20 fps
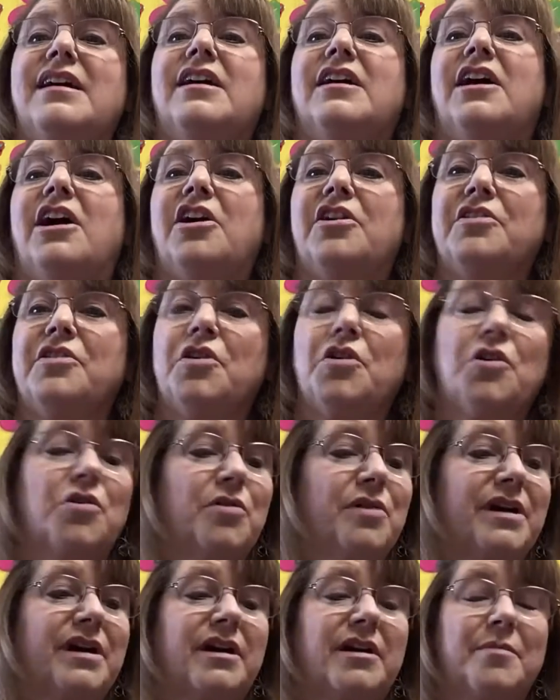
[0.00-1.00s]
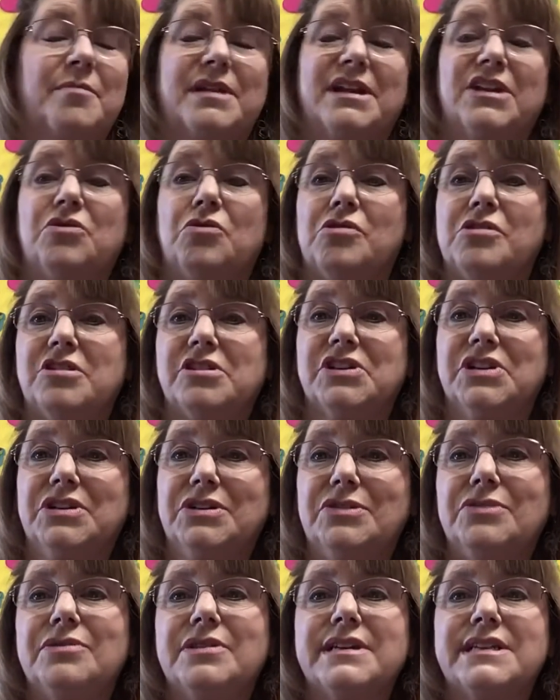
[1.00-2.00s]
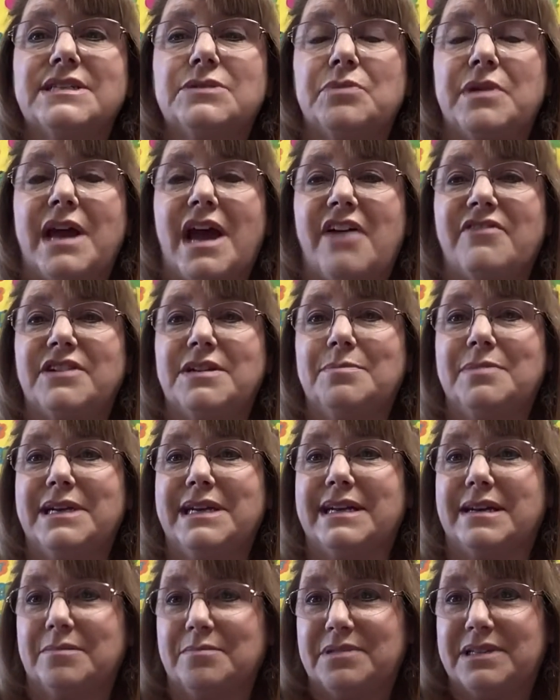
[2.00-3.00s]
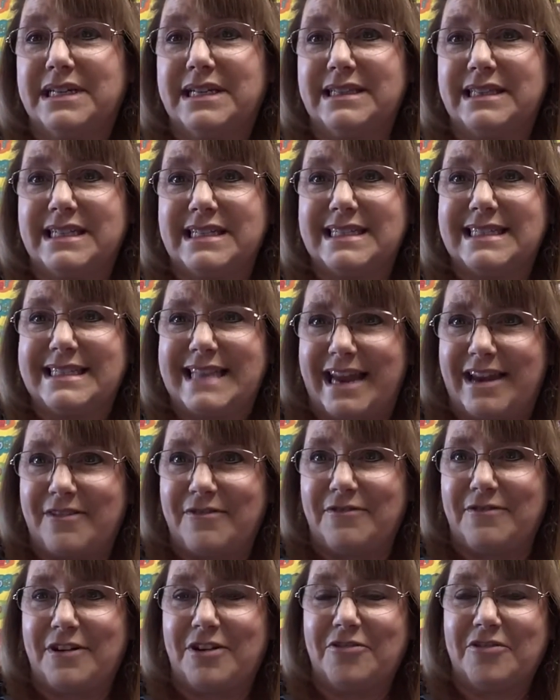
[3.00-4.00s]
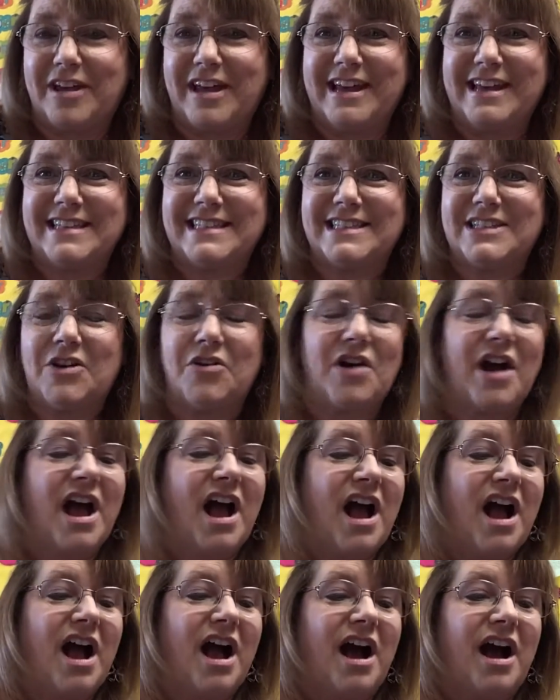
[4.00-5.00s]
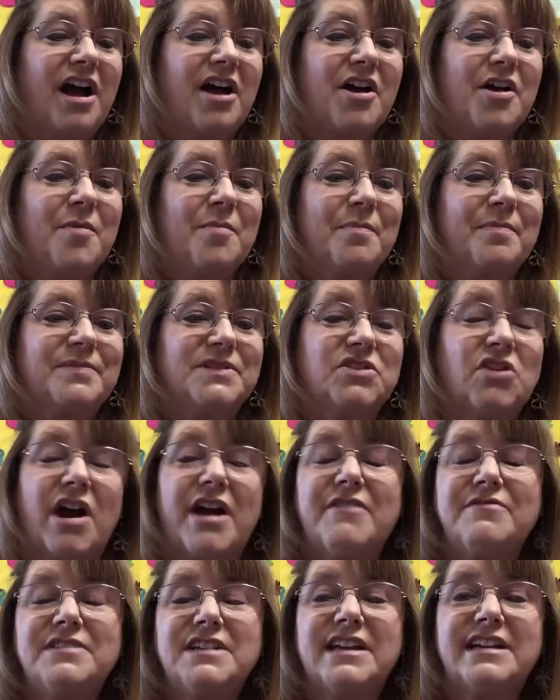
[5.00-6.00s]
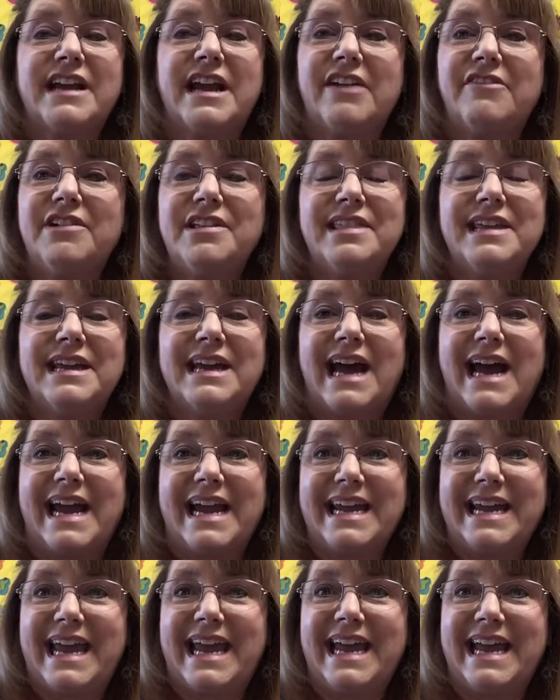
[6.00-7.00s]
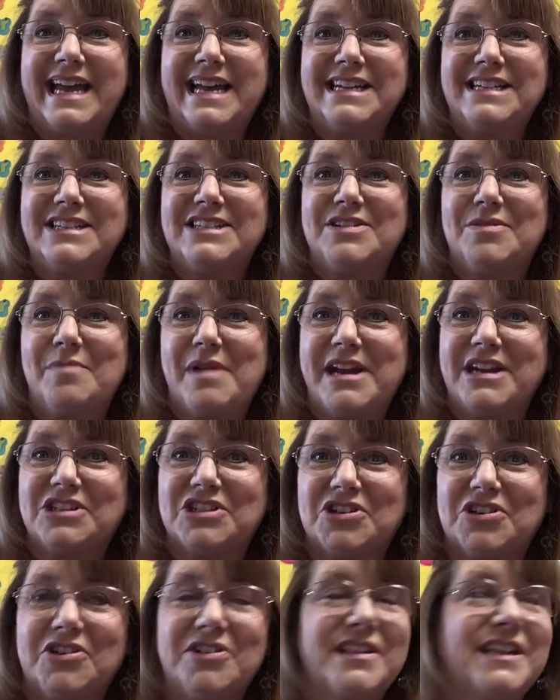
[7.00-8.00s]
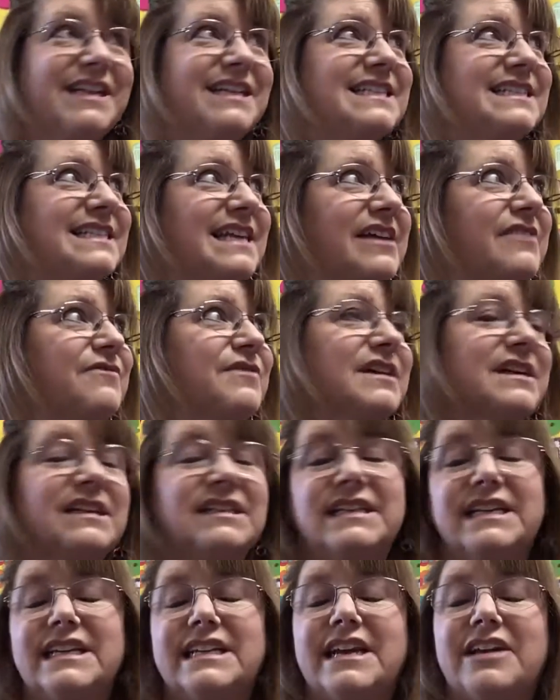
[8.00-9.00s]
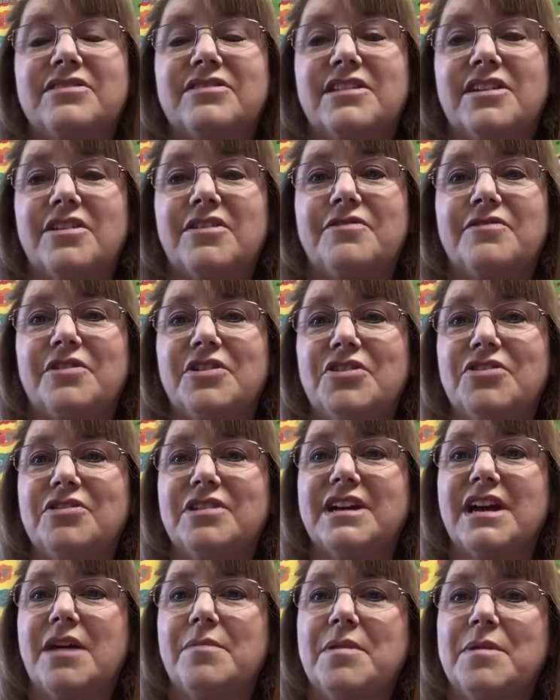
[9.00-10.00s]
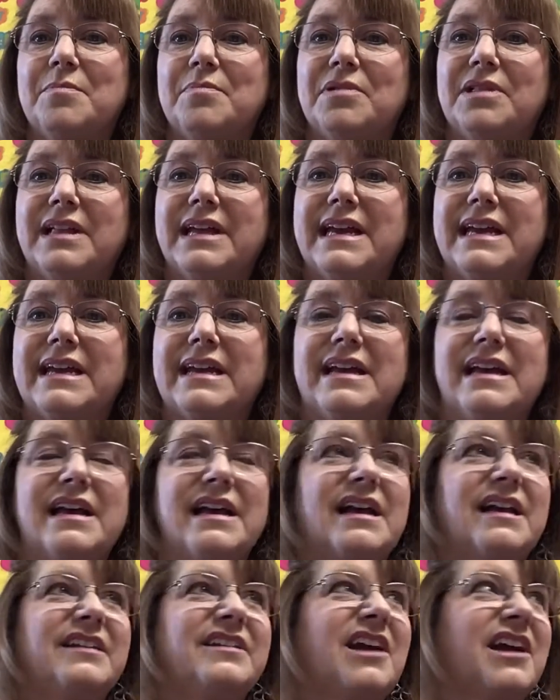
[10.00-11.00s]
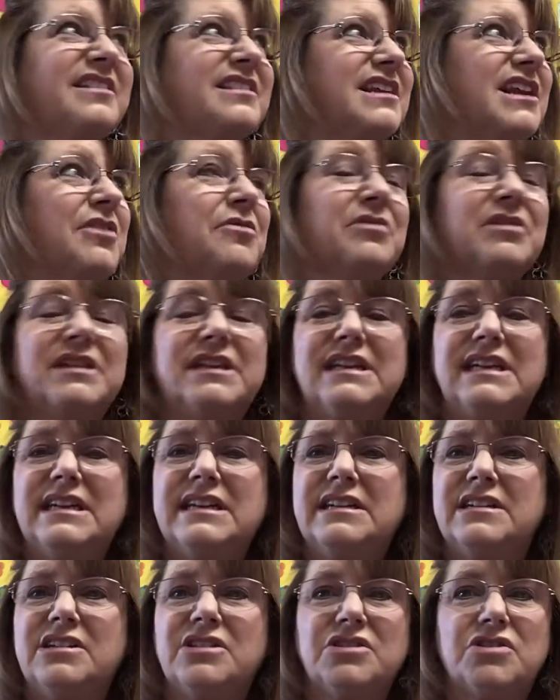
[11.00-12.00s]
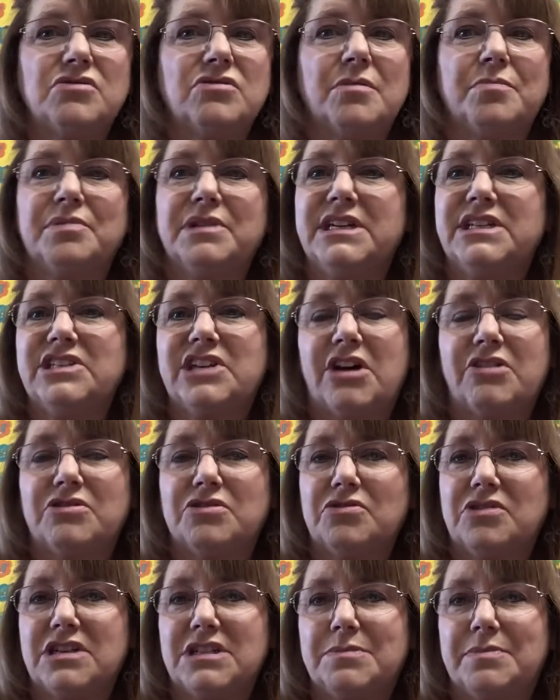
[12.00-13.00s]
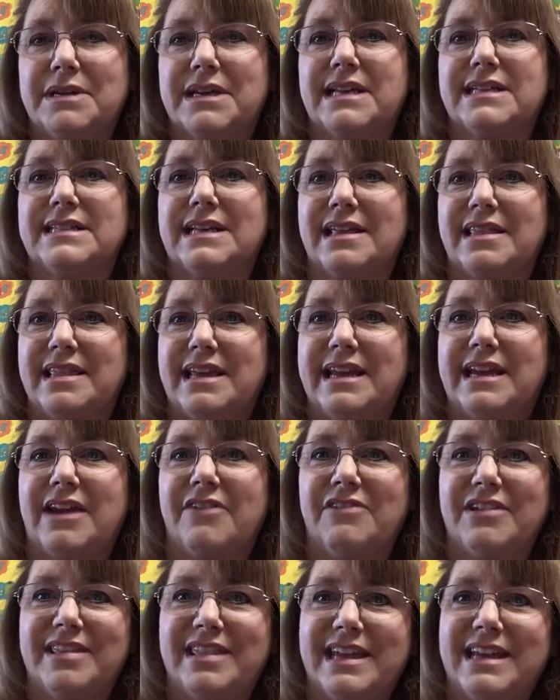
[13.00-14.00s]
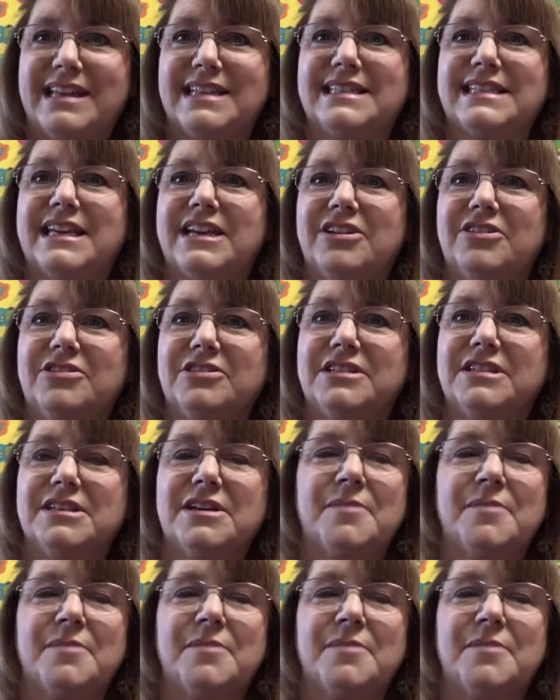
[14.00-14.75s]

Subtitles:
Although in order to do this, we have to be completely safe, okay? So I've done everything I can to make sure that it's safe and clean out there for you to come and play. Not that I really needed to do the bleach outdoors because I think everything is killed